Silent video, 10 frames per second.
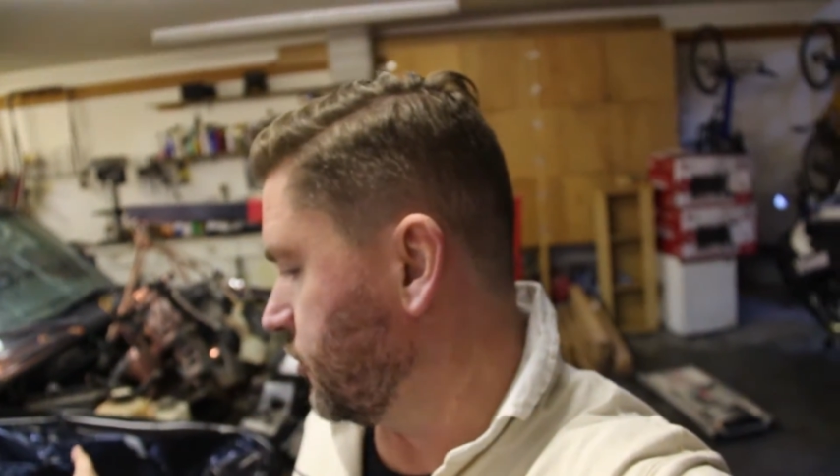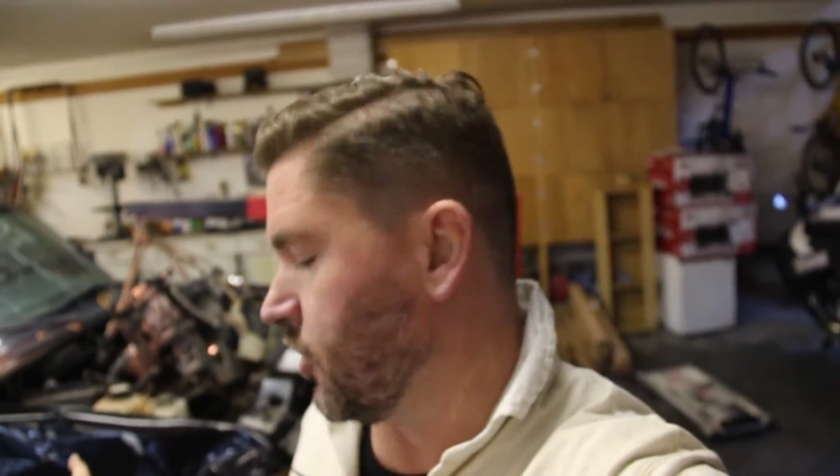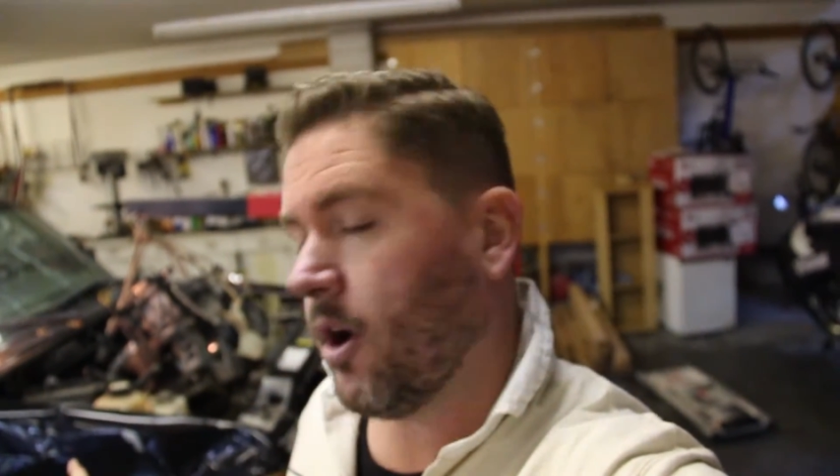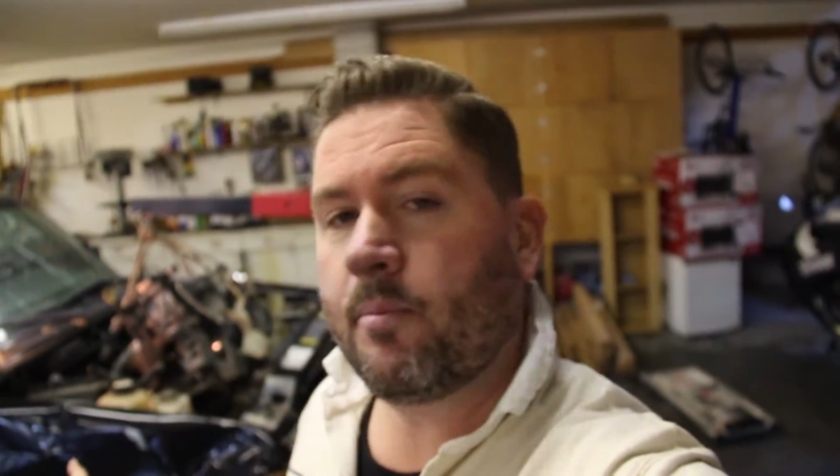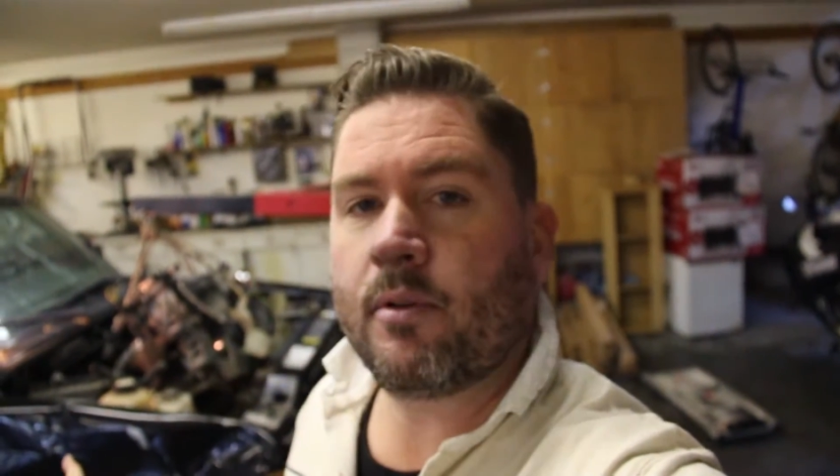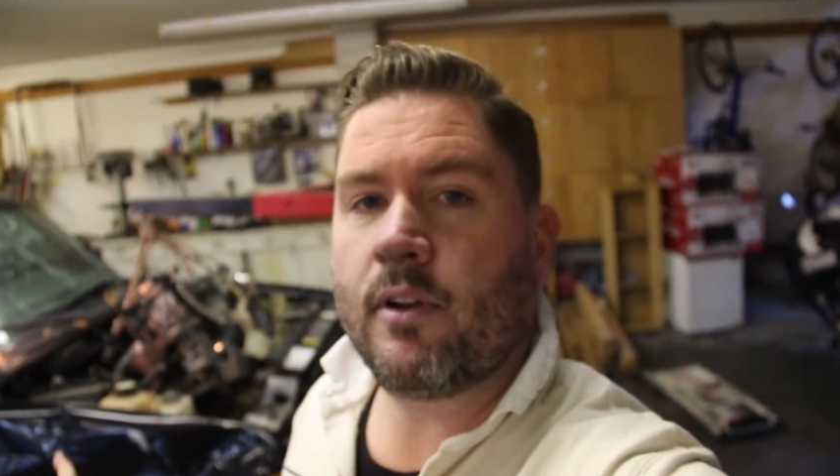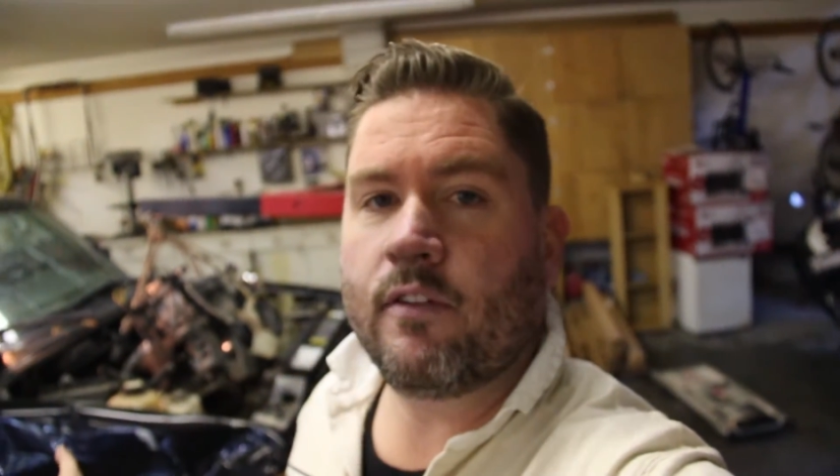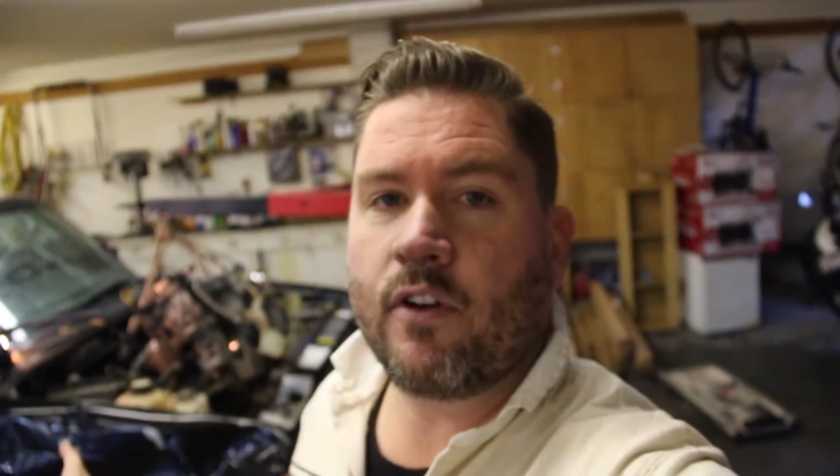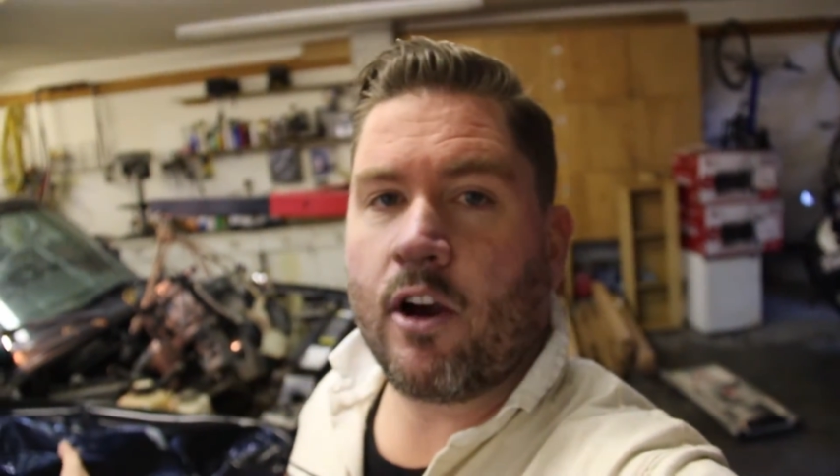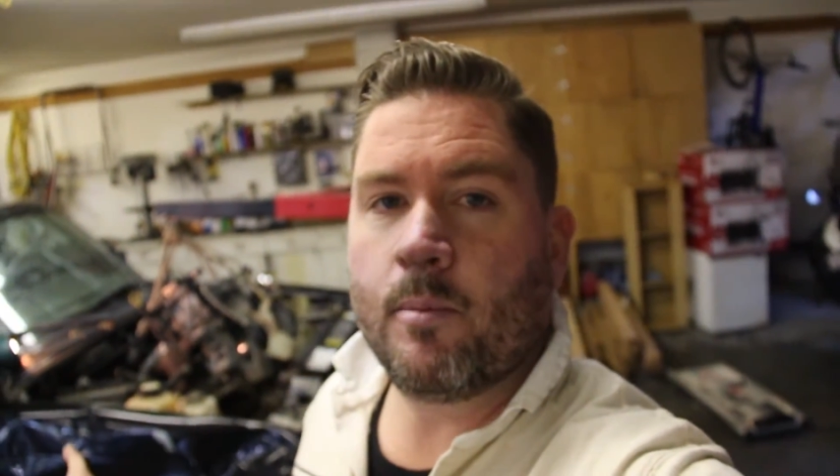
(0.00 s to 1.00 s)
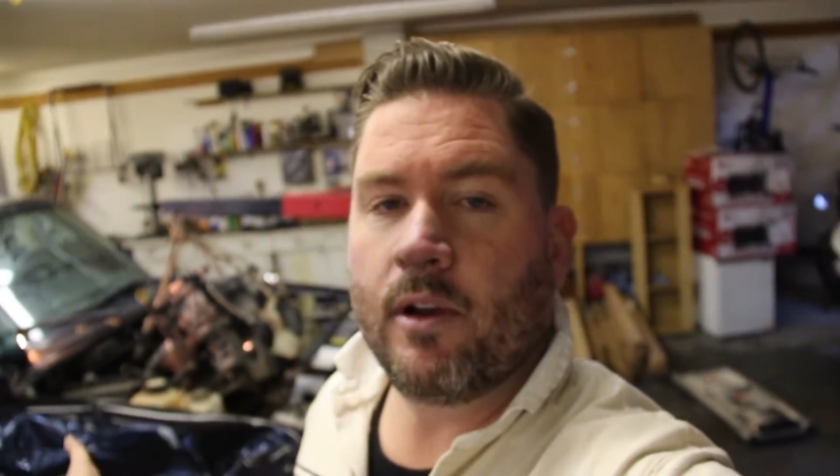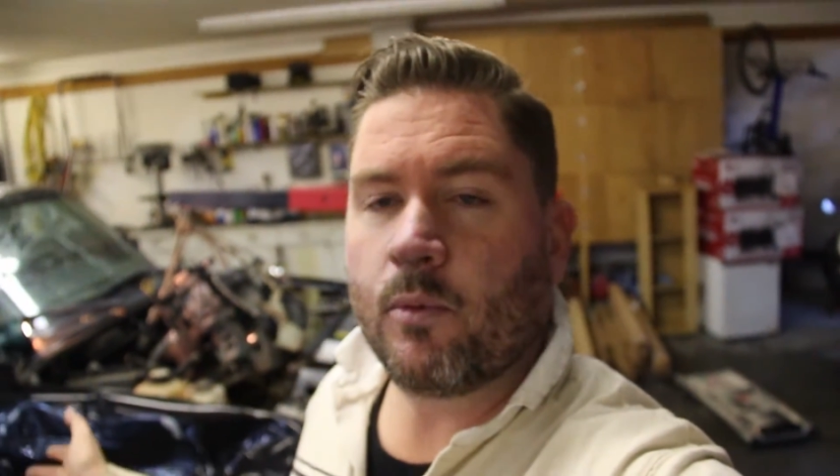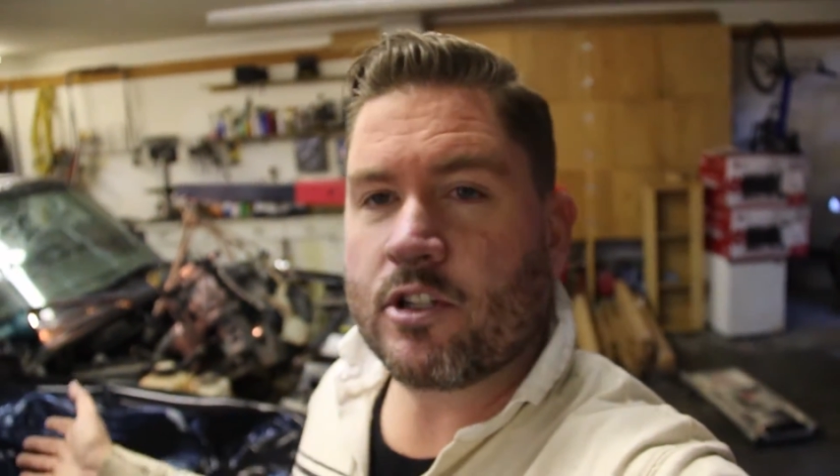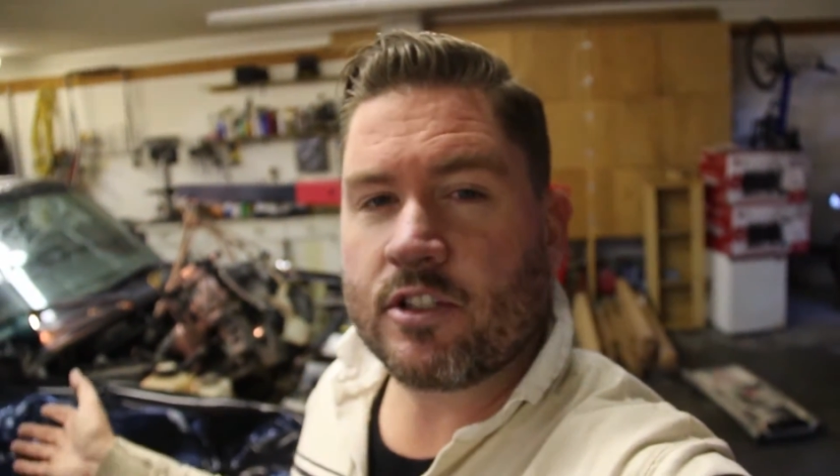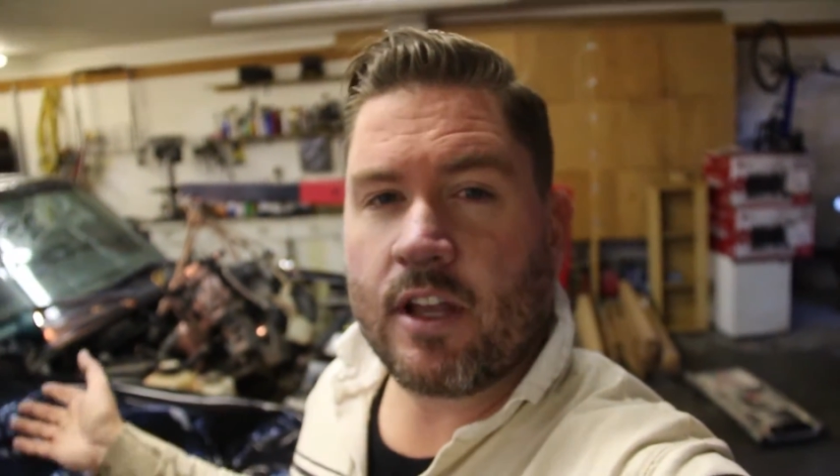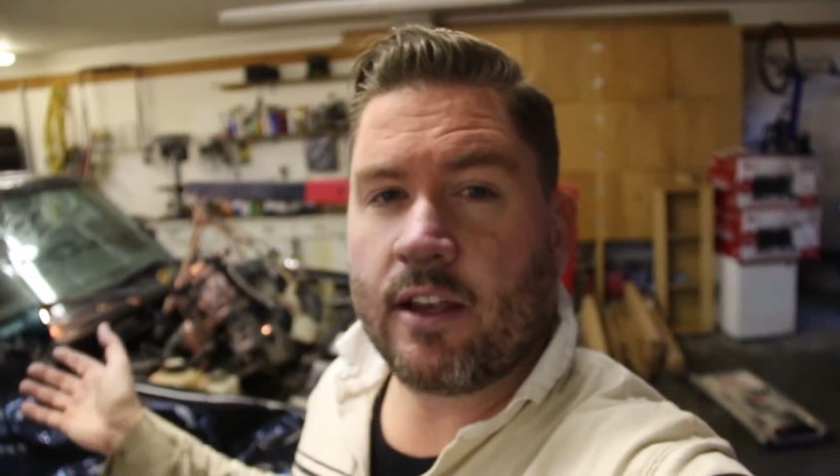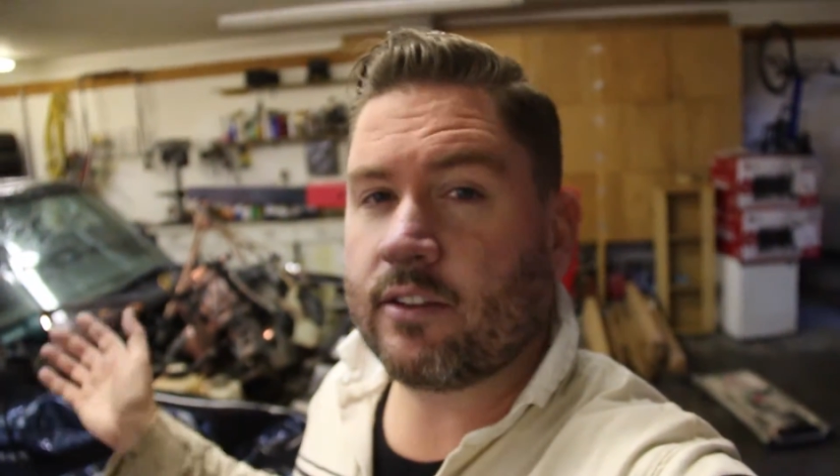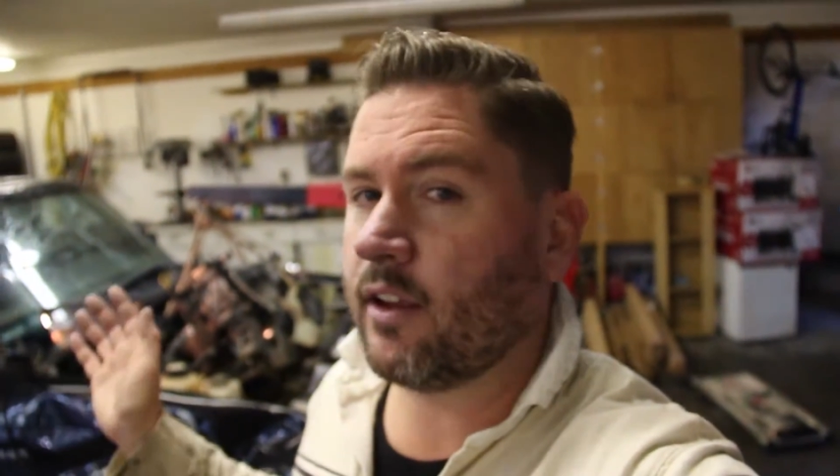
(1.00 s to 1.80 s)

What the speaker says: shop environment, which is nice.